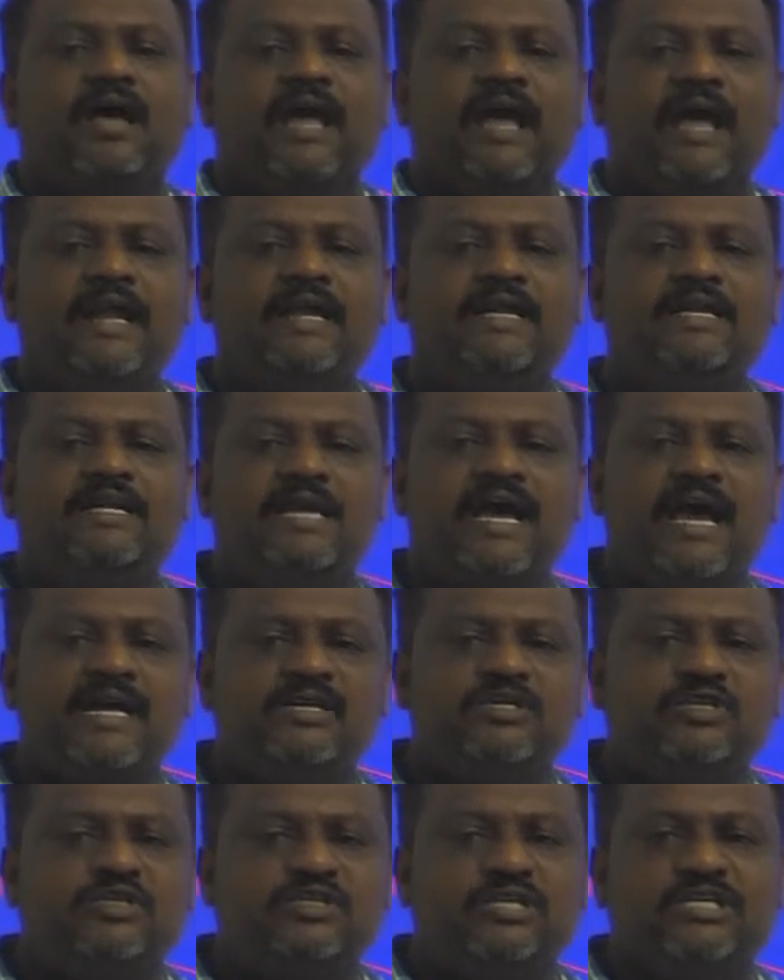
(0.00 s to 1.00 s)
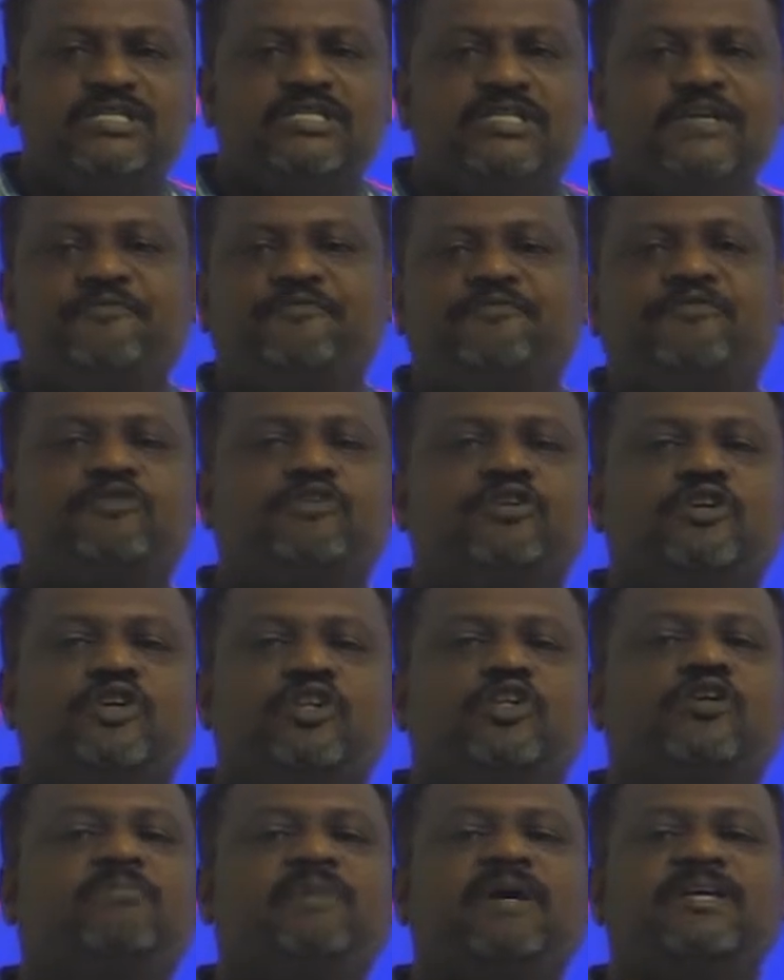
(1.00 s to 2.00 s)
entire 64
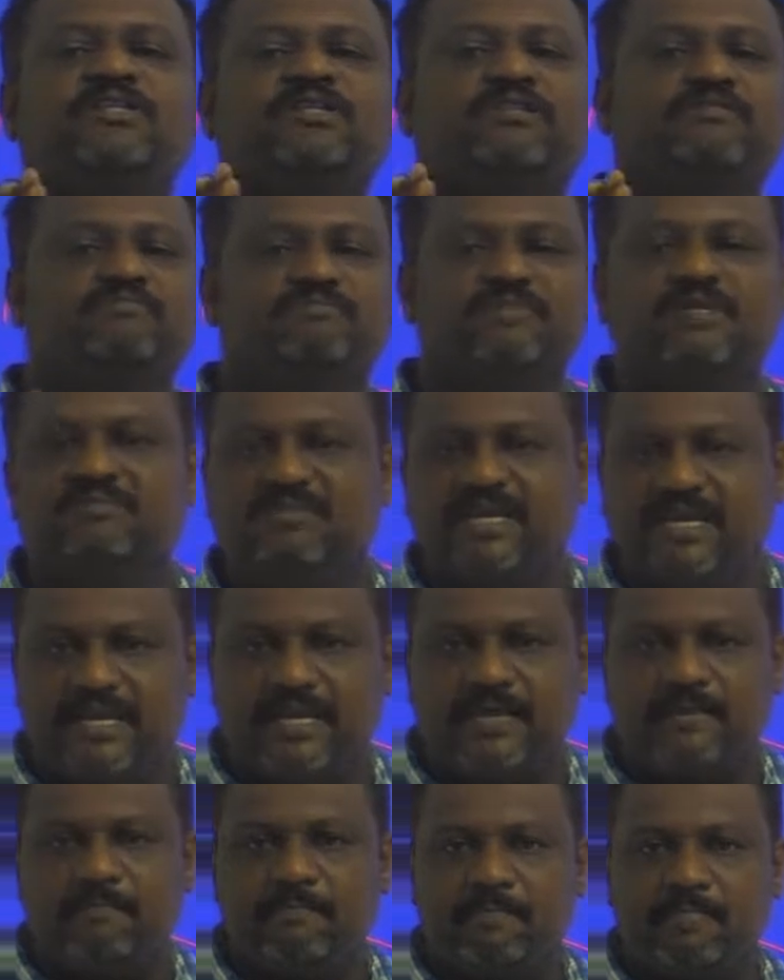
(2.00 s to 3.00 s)
kilobytes of memory,